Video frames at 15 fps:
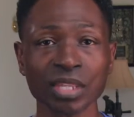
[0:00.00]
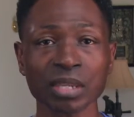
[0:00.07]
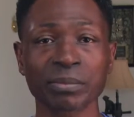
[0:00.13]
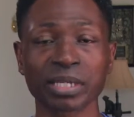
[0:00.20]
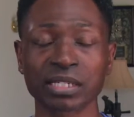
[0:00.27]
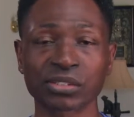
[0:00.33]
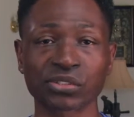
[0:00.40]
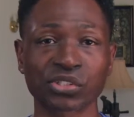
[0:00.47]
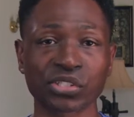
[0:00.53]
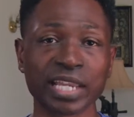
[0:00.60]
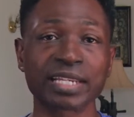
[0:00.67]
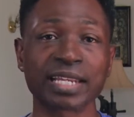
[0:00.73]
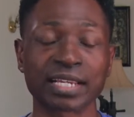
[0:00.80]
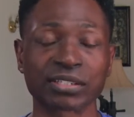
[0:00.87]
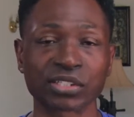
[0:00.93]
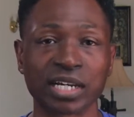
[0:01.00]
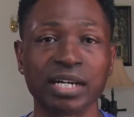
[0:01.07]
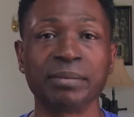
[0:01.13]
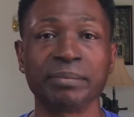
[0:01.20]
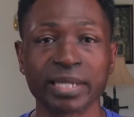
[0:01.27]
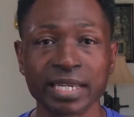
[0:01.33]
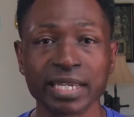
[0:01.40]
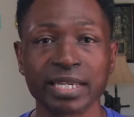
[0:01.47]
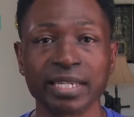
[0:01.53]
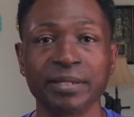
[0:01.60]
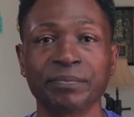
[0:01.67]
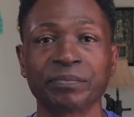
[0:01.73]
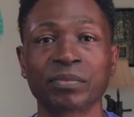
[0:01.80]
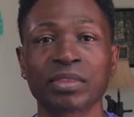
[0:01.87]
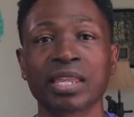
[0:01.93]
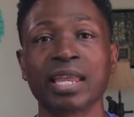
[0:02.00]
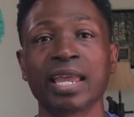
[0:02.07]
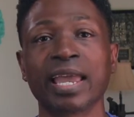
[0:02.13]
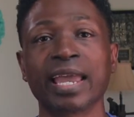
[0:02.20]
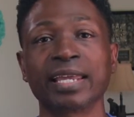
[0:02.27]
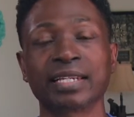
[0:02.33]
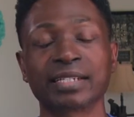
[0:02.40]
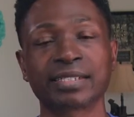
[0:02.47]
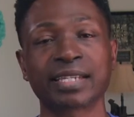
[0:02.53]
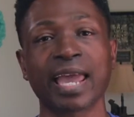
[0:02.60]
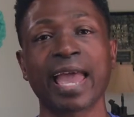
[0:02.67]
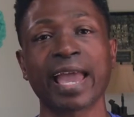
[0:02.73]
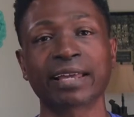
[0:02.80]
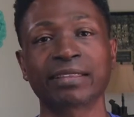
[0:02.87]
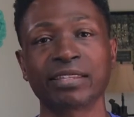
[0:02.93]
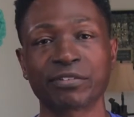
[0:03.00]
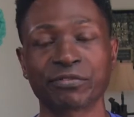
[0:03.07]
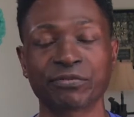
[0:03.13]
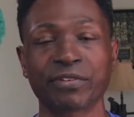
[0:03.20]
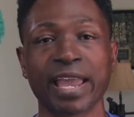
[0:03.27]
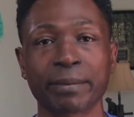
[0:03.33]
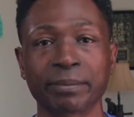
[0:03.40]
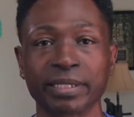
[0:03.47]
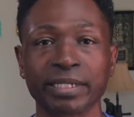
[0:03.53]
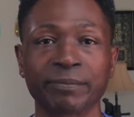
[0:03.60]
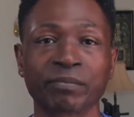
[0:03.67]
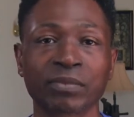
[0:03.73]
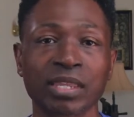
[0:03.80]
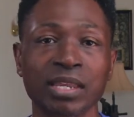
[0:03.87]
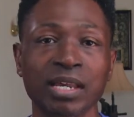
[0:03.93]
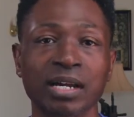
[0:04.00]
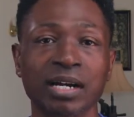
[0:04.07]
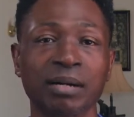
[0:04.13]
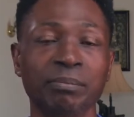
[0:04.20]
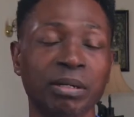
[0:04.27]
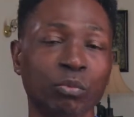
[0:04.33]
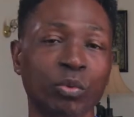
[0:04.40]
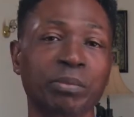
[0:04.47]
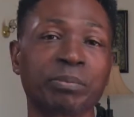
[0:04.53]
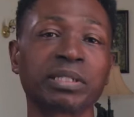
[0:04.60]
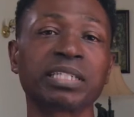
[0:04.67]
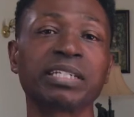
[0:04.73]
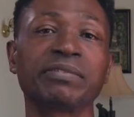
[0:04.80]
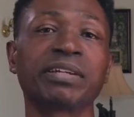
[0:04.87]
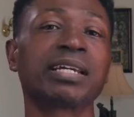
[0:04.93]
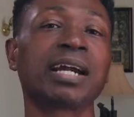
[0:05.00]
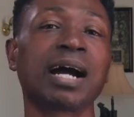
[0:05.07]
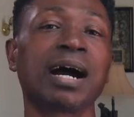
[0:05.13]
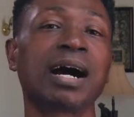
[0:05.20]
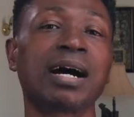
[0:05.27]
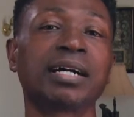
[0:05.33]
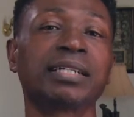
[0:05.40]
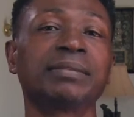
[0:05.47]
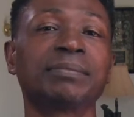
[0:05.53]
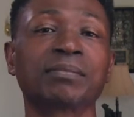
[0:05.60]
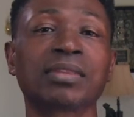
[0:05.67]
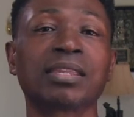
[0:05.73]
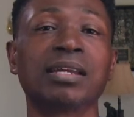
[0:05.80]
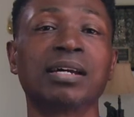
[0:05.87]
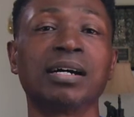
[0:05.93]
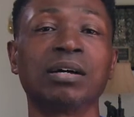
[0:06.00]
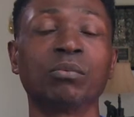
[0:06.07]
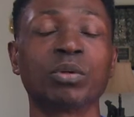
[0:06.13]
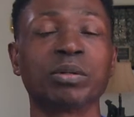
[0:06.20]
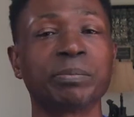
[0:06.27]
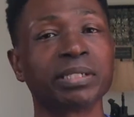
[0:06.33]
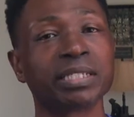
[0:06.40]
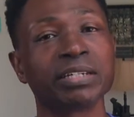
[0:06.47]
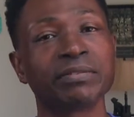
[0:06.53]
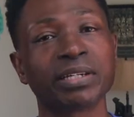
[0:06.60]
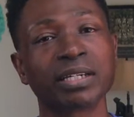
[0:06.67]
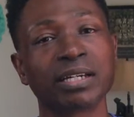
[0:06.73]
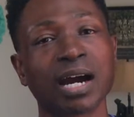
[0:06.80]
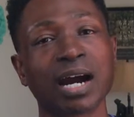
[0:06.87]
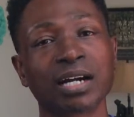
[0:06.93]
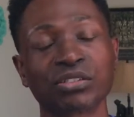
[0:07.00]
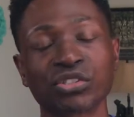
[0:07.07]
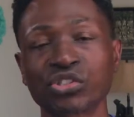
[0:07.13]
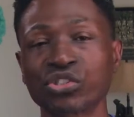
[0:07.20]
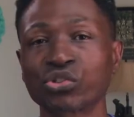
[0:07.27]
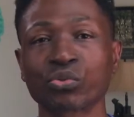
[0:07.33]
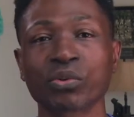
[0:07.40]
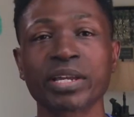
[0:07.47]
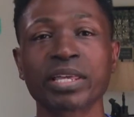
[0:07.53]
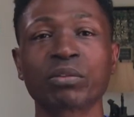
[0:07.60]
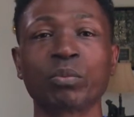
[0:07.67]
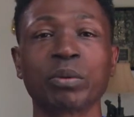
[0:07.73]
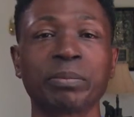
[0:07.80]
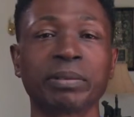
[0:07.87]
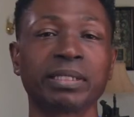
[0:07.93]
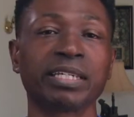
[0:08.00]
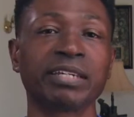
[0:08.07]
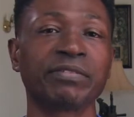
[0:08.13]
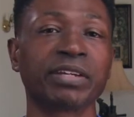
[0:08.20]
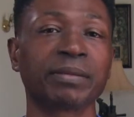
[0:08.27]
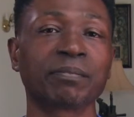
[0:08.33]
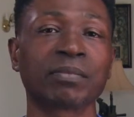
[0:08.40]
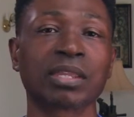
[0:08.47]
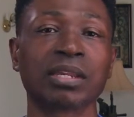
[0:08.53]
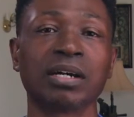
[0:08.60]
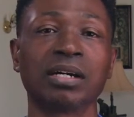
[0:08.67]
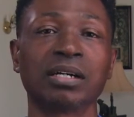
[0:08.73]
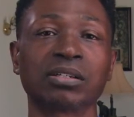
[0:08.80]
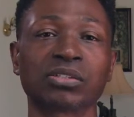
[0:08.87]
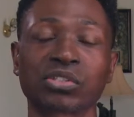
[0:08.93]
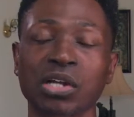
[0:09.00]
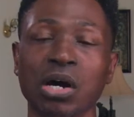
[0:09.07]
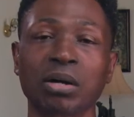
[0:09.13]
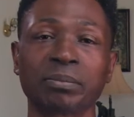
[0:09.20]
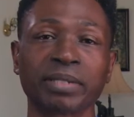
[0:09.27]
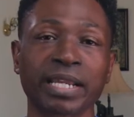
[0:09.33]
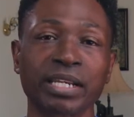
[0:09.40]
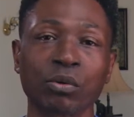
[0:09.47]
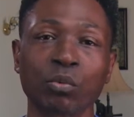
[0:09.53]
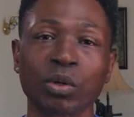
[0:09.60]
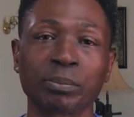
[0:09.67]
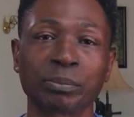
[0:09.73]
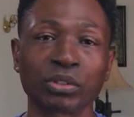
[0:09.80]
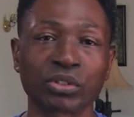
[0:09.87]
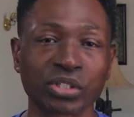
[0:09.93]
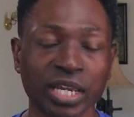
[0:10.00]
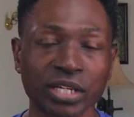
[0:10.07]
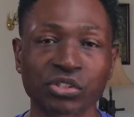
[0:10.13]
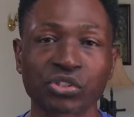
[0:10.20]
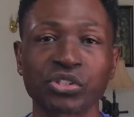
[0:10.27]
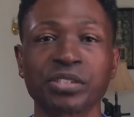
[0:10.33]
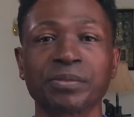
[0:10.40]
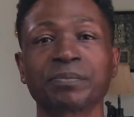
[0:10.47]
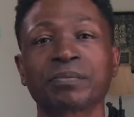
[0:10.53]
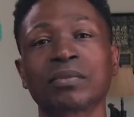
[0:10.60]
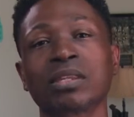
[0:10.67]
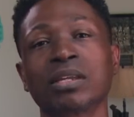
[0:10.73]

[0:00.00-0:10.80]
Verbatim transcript: because Satan has come in and attacked their family. Uh, but we believe in God. Uh, we believe in God's strength. We believe in Psalm 91 protection